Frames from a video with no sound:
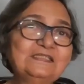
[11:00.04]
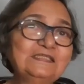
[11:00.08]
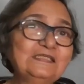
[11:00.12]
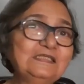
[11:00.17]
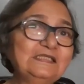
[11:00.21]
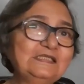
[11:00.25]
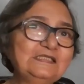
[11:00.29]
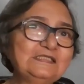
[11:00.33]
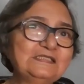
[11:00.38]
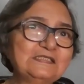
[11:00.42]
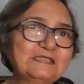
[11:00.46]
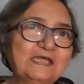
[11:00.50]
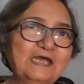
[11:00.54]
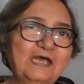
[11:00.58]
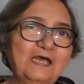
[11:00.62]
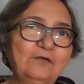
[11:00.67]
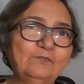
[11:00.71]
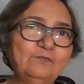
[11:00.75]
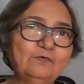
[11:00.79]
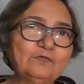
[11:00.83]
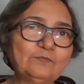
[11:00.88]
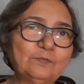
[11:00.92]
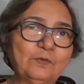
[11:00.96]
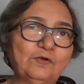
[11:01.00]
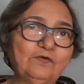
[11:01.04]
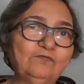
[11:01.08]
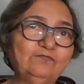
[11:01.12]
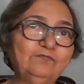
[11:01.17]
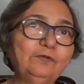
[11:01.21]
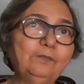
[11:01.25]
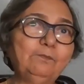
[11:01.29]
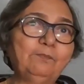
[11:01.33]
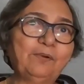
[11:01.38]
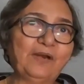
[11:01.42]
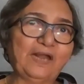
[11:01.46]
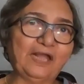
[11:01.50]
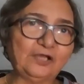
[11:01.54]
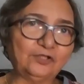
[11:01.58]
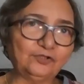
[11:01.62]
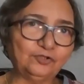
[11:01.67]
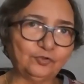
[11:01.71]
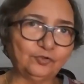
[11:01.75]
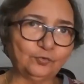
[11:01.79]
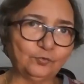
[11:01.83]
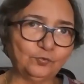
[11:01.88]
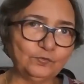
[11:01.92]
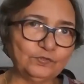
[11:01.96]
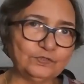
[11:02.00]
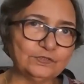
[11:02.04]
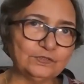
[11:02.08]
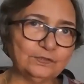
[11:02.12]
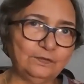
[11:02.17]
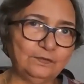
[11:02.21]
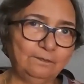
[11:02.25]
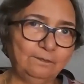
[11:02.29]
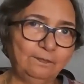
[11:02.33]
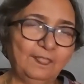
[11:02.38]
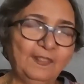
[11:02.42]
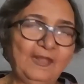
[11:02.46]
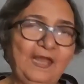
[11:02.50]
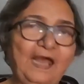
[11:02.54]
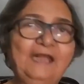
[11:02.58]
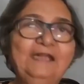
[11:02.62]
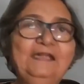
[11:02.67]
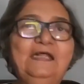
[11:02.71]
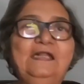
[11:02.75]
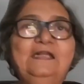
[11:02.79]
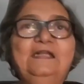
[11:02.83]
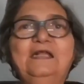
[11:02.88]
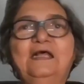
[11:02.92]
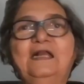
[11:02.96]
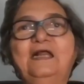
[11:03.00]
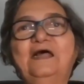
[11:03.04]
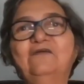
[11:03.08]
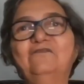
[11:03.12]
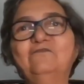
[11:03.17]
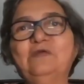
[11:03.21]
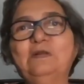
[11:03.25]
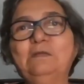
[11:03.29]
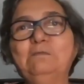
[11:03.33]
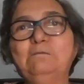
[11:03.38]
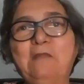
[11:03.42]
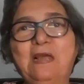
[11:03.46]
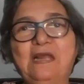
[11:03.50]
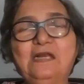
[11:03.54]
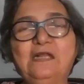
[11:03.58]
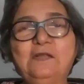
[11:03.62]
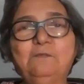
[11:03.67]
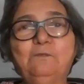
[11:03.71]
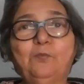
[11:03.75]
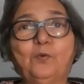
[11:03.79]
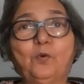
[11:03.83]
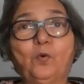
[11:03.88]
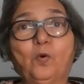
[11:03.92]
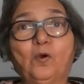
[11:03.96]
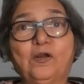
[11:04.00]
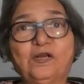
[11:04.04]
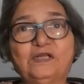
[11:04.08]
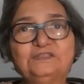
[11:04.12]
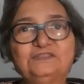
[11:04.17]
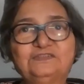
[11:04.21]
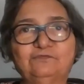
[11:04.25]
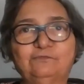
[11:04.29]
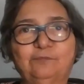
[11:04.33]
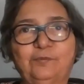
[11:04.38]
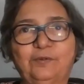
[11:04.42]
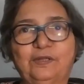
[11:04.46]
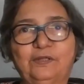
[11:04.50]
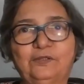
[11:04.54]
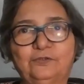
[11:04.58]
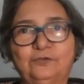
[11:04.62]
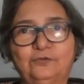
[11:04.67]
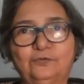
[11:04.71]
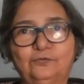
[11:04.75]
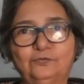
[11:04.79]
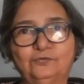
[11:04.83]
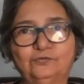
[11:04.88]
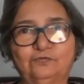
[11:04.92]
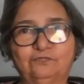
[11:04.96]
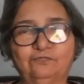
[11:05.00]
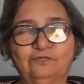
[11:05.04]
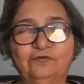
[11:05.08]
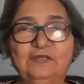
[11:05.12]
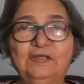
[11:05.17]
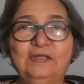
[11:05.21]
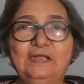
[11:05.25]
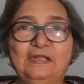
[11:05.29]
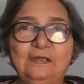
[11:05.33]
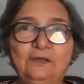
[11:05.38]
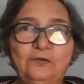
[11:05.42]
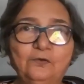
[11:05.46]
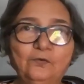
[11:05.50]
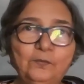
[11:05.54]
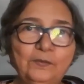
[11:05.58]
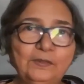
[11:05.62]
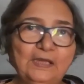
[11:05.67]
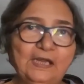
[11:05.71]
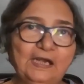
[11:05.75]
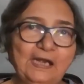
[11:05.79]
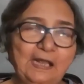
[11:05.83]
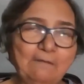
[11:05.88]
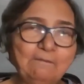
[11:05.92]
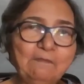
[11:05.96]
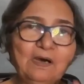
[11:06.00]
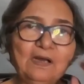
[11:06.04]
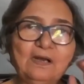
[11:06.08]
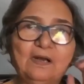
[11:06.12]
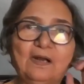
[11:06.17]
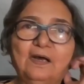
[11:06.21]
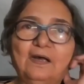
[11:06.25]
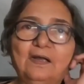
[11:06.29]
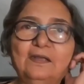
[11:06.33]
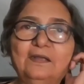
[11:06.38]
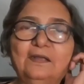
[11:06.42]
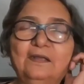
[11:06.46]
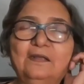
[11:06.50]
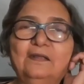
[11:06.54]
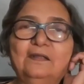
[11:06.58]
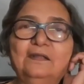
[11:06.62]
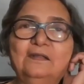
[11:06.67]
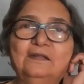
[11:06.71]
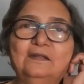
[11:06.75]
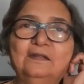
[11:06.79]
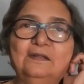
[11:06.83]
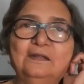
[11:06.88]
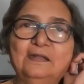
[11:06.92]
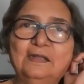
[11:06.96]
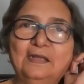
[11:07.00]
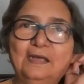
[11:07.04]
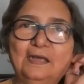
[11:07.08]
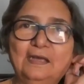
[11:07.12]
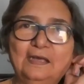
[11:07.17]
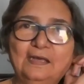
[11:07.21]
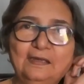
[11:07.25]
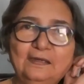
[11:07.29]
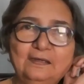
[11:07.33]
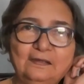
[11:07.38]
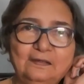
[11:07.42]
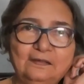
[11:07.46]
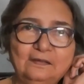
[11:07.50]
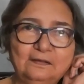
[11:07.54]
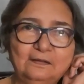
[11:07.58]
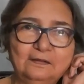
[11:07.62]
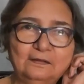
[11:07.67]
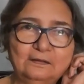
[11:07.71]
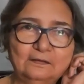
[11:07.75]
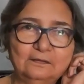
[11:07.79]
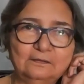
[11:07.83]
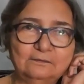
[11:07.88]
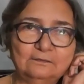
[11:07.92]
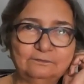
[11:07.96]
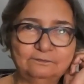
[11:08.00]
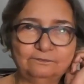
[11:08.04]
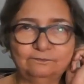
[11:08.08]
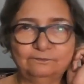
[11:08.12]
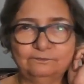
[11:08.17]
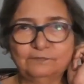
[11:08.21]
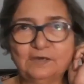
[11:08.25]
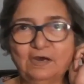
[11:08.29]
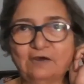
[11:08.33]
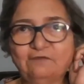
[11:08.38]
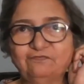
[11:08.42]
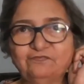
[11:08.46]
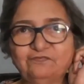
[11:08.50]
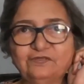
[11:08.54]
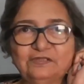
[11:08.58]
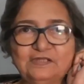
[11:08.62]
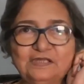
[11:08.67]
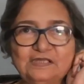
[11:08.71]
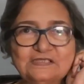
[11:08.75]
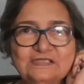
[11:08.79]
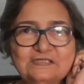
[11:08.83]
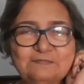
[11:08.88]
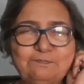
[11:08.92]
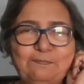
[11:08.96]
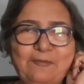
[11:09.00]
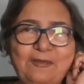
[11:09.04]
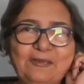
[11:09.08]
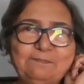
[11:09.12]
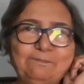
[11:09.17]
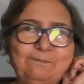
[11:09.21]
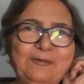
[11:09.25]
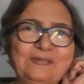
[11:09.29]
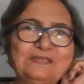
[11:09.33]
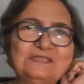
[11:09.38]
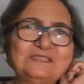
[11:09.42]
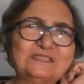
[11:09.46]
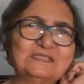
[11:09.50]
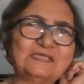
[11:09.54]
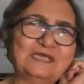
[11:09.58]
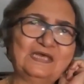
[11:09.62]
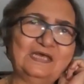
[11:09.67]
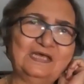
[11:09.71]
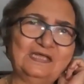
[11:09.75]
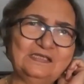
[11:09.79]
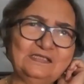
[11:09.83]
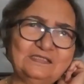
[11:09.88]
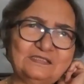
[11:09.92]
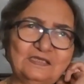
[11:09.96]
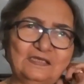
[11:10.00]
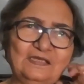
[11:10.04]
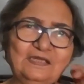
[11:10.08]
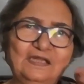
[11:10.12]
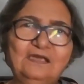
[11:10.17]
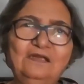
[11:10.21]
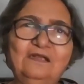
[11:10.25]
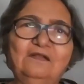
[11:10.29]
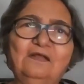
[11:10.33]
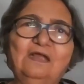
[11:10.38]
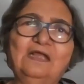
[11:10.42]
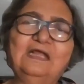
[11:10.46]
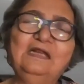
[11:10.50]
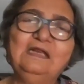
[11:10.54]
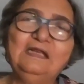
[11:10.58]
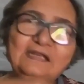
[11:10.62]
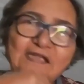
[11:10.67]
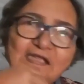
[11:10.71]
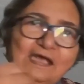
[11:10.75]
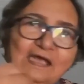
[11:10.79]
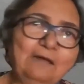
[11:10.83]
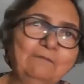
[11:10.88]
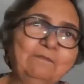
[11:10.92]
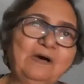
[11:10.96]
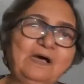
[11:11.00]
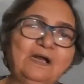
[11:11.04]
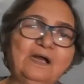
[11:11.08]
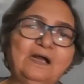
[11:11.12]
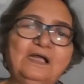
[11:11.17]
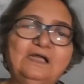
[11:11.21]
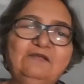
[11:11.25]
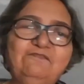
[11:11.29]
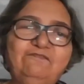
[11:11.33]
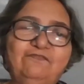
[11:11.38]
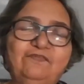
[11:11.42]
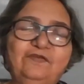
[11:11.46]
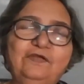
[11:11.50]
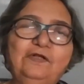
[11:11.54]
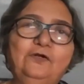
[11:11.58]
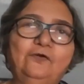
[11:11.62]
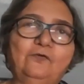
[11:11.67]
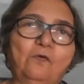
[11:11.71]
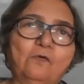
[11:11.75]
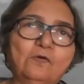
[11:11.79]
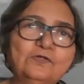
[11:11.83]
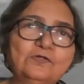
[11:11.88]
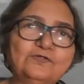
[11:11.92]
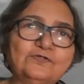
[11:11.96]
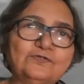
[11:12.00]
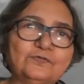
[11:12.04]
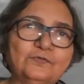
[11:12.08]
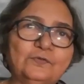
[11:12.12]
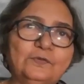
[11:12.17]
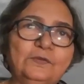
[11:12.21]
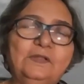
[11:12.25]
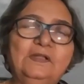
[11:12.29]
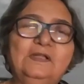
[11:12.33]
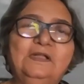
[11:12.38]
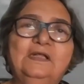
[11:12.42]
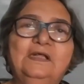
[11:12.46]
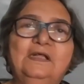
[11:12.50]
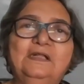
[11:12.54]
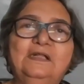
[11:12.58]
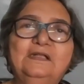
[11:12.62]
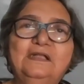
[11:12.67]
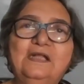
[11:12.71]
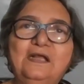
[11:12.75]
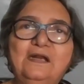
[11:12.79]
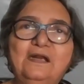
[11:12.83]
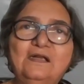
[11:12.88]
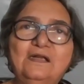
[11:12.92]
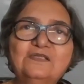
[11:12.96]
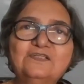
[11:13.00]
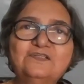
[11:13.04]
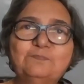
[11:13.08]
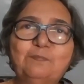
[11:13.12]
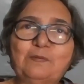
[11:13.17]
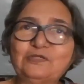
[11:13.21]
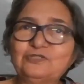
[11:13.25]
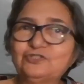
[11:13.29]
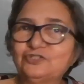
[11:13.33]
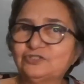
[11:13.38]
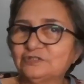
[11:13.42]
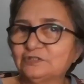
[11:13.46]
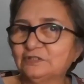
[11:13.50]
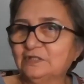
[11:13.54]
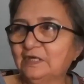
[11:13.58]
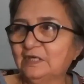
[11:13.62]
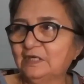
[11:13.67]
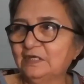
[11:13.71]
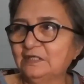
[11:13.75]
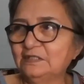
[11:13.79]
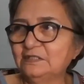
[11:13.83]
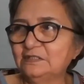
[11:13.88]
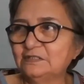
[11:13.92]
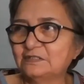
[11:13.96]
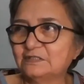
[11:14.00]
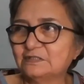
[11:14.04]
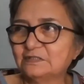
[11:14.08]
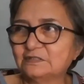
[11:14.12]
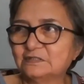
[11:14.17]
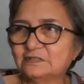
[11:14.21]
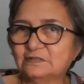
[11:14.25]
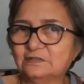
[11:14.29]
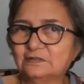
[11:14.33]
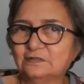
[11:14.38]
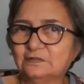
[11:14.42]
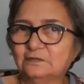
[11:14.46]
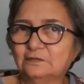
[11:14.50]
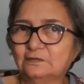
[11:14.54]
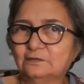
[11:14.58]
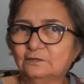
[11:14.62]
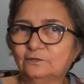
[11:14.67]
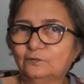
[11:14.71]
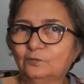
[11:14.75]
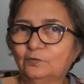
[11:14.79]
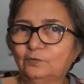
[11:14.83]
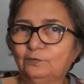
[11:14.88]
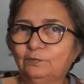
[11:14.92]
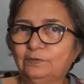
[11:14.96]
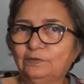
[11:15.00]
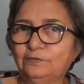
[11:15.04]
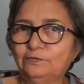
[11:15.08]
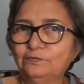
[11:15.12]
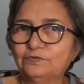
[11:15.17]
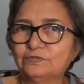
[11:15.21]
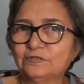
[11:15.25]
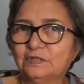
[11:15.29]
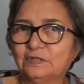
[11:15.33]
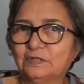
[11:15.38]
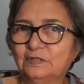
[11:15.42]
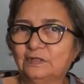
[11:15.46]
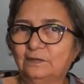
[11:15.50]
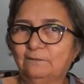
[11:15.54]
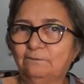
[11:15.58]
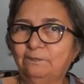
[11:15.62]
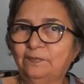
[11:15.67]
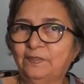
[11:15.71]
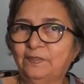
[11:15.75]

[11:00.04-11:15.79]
CT scan was one of the breakthroughs, and then there have been many progressive breakthroughs of doing an MRI, and after that, PET scans. And then in the MRI field also, there are specialized, what would you say,